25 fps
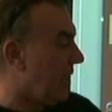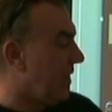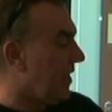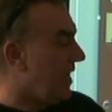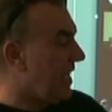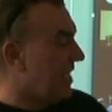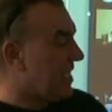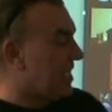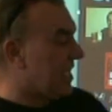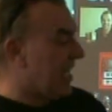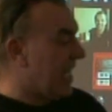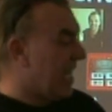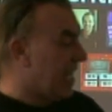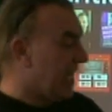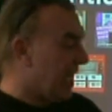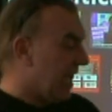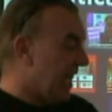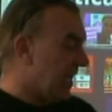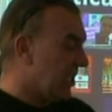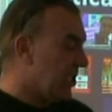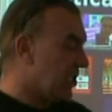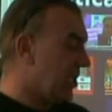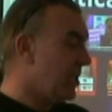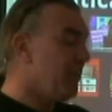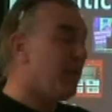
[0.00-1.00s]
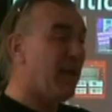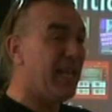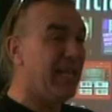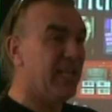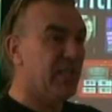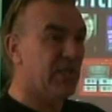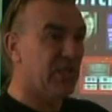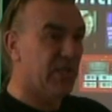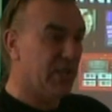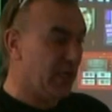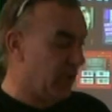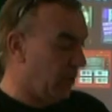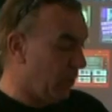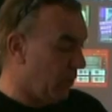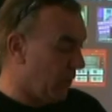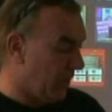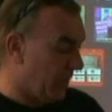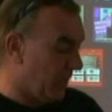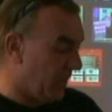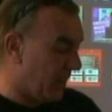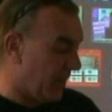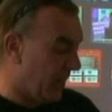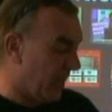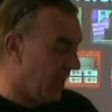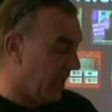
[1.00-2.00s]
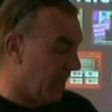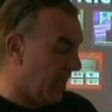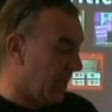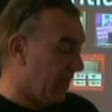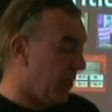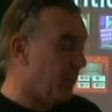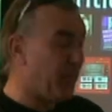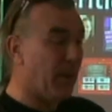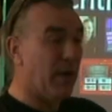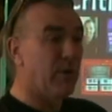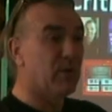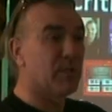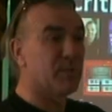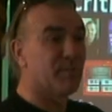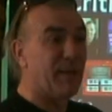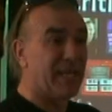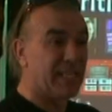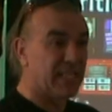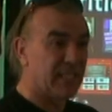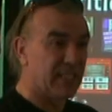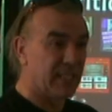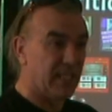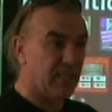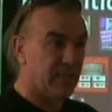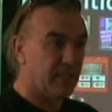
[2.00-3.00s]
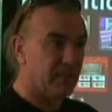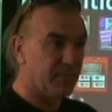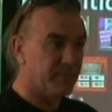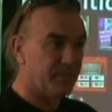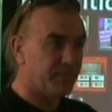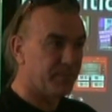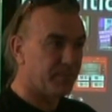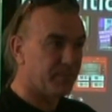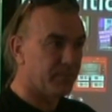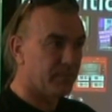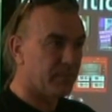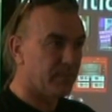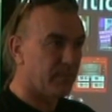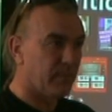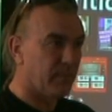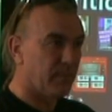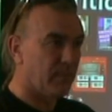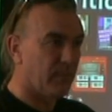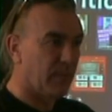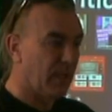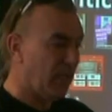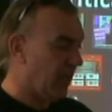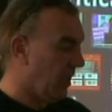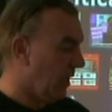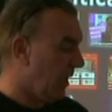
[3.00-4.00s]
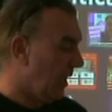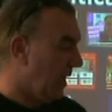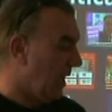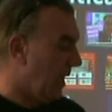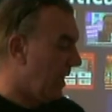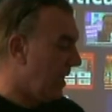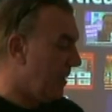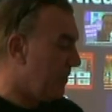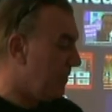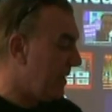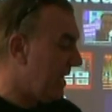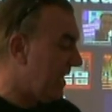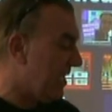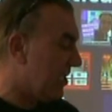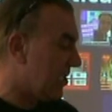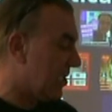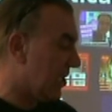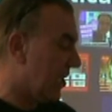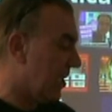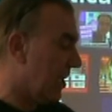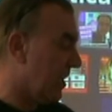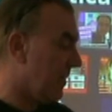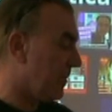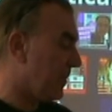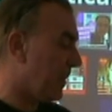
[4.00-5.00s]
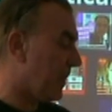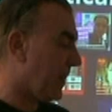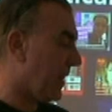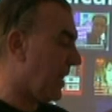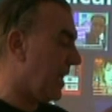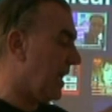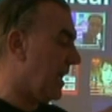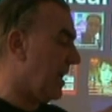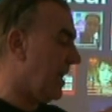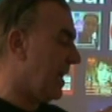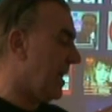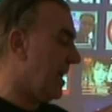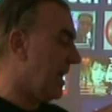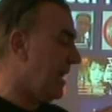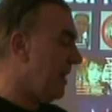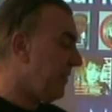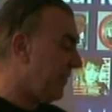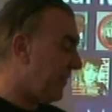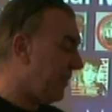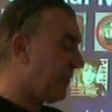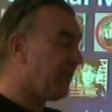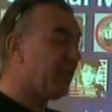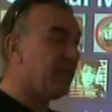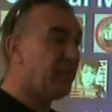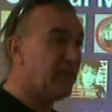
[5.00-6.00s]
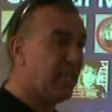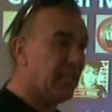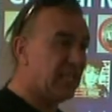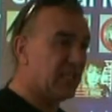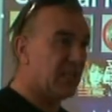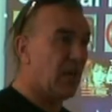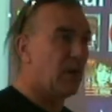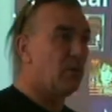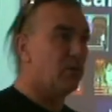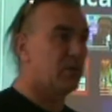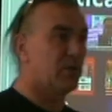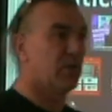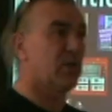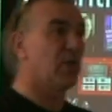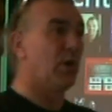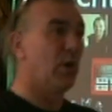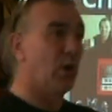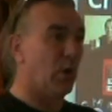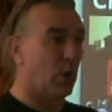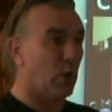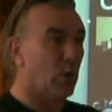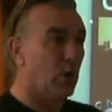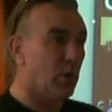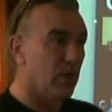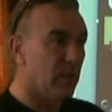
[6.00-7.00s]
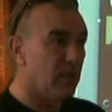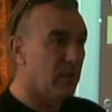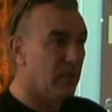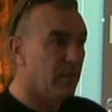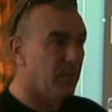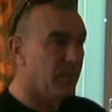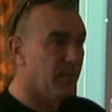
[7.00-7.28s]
This thing actually makes you the postmaster. It means that if this goes to court...